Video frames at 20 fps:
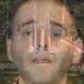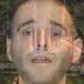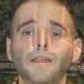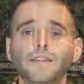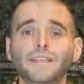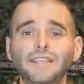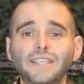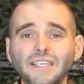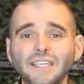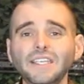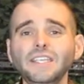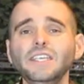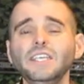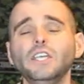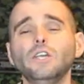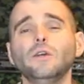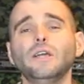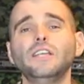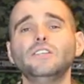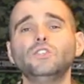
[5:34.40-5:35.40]
The key
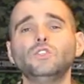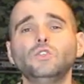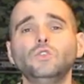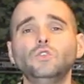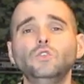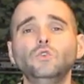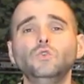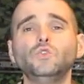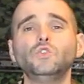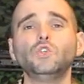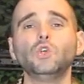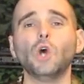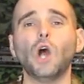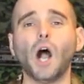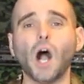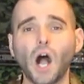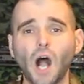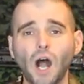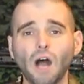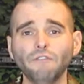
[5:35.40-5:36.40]
here is to use your
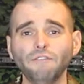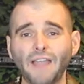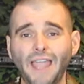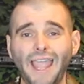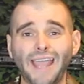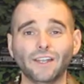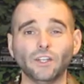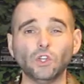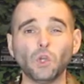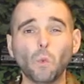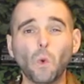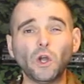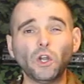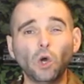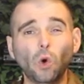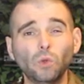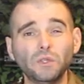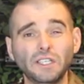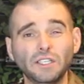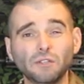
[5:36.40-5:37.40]
offhand, the one
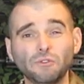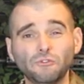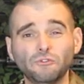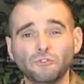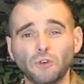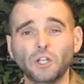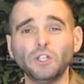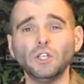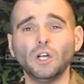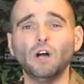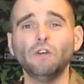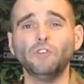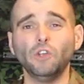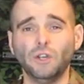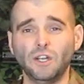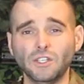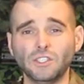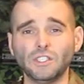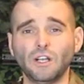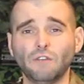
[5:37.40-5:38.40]
holding the front of your
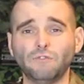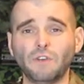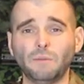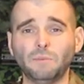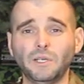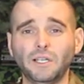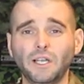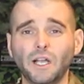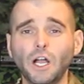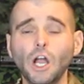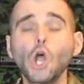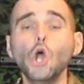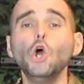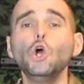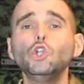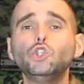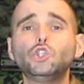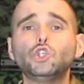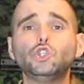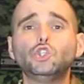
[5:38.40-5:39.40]
airsoft replica,
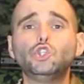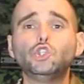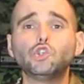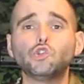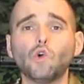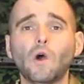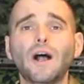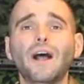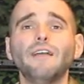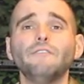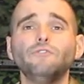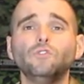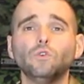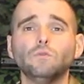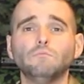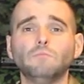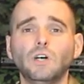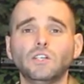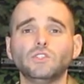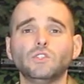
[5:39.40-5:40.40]
to drive your
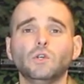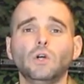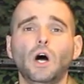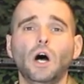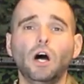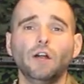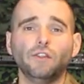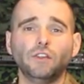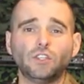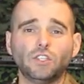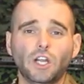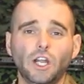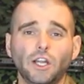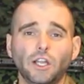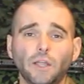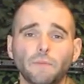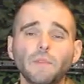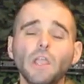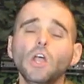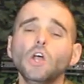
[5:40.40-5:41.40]
muzzle on the
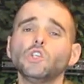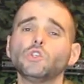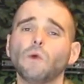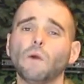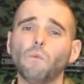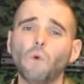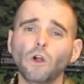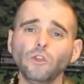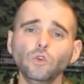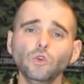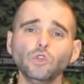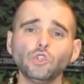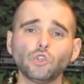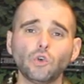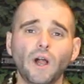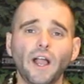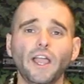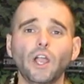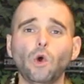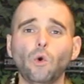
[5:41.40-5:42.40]
target. So I want you to
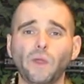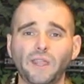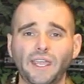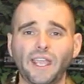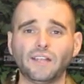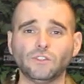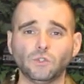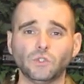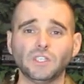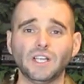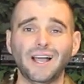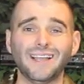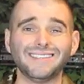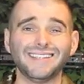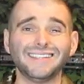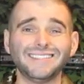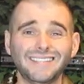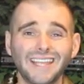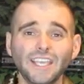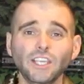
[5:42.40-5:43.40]
try a quick exercise.
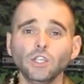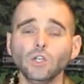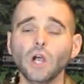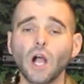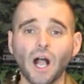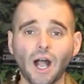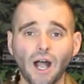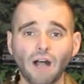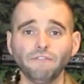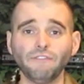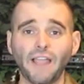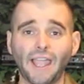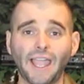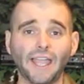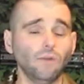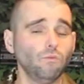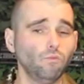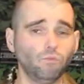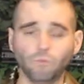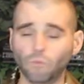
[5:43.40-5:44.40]
Take your
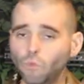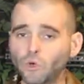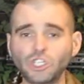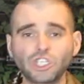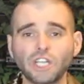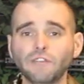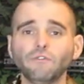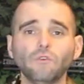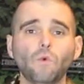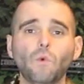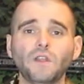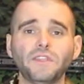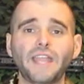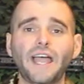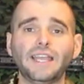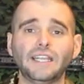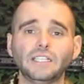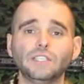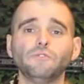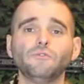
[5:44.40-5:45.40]
offhand, whichever one
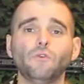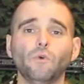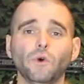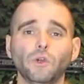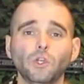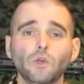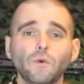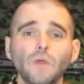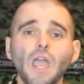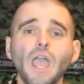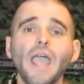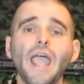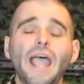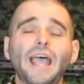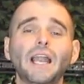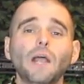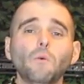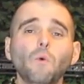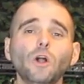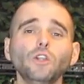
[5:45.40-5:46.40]
that is for you,
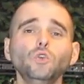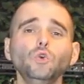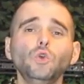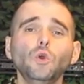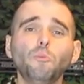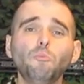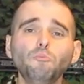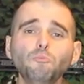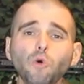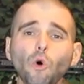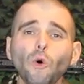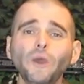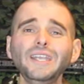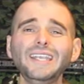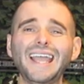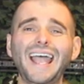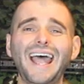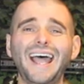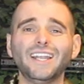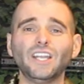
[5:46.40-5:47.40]
and I want you to point
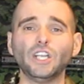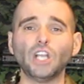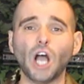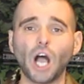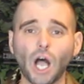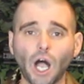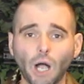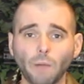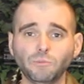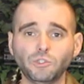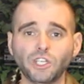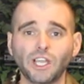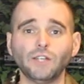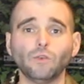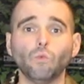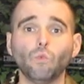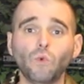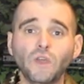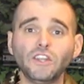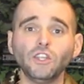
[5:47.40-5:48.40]
at an object
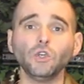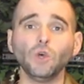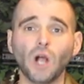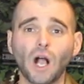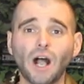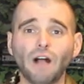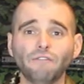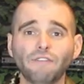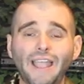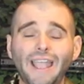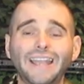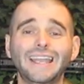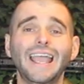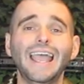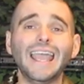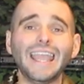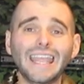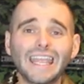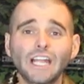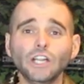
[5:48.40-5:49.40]
with your offhand
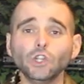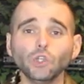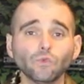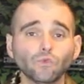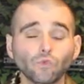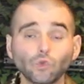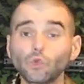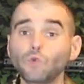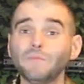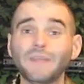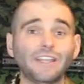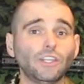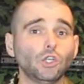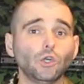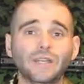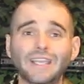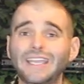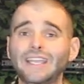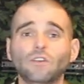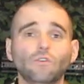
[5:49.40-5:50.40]
in the room that
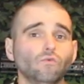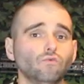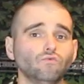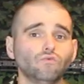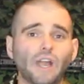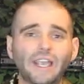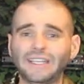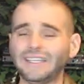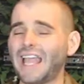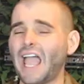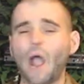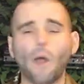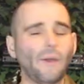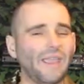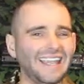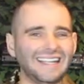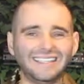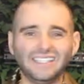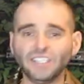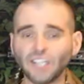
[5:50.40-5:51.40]
you're in right now.
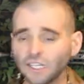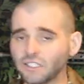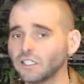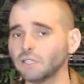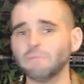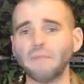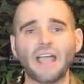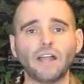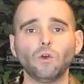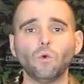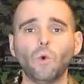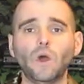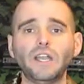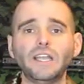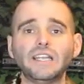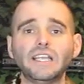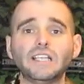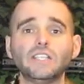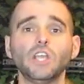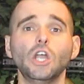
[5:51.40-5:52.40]
It doesn't matter what
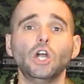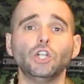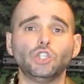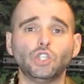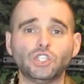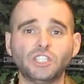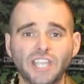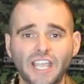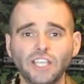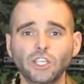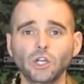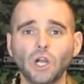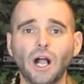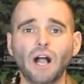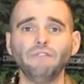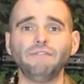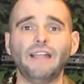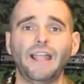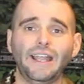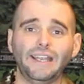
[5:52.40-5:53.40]
it is, just take your
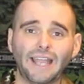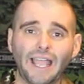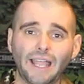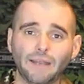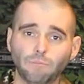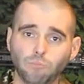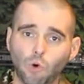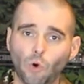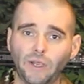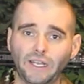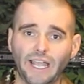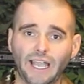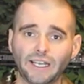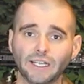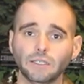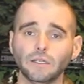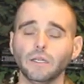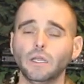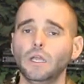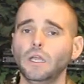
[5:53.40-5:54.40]
offhand and point at
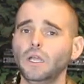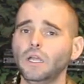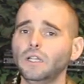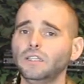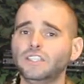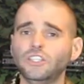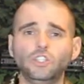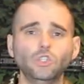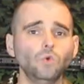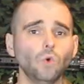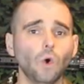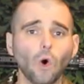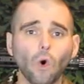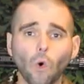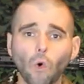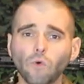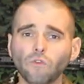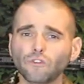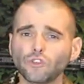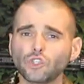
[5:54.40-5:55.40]
it. Did you
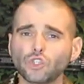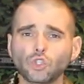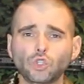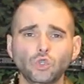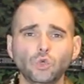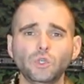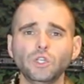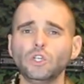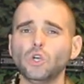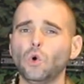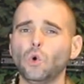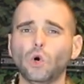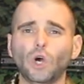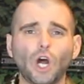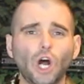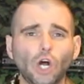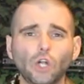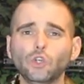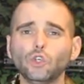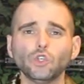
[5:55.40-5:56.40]
overshoot it or
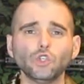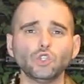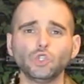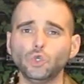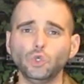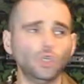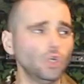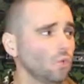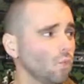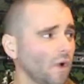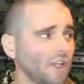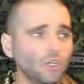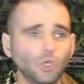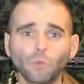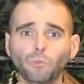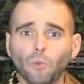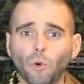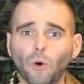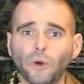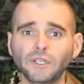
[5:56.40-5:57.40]
undershoot it when you
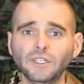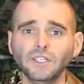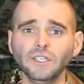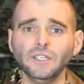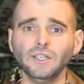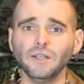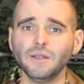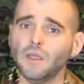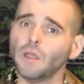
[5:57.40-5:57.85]
pointed?